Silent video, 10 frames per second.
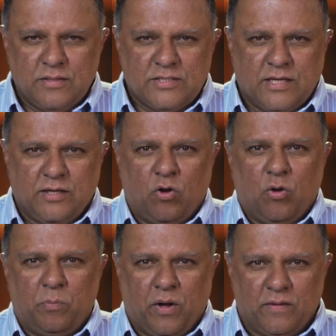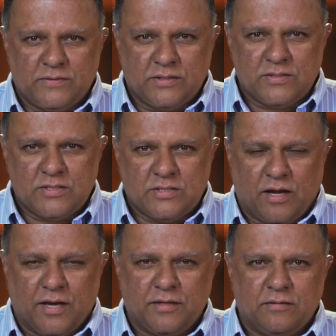setting all politics
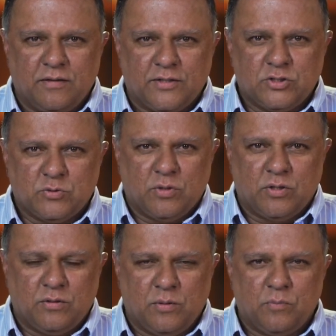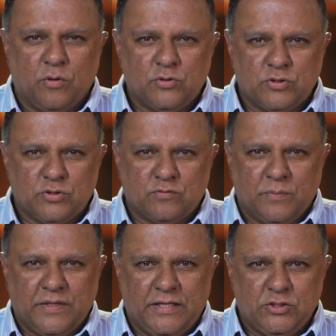aside, I just want to approach this
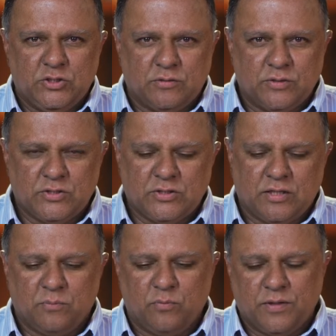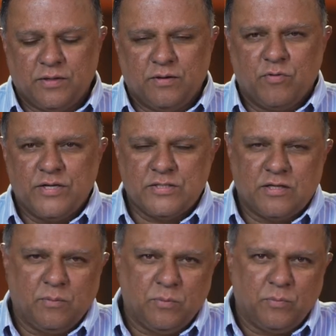from an engineering standpoint and raise a
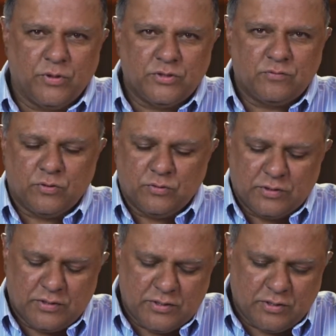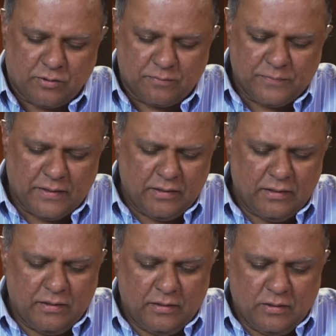couple of points for you to consider.
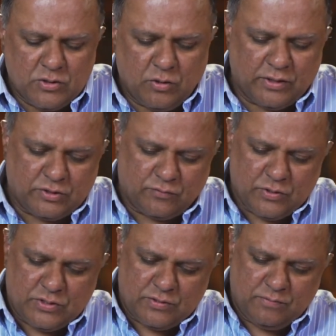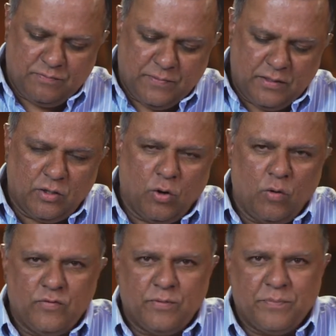So let's first go
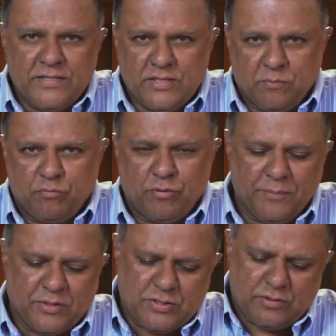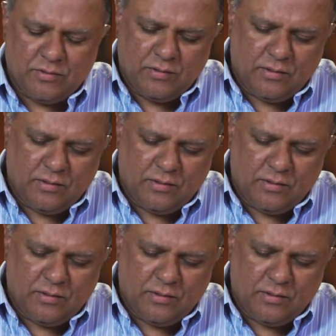over the basic premise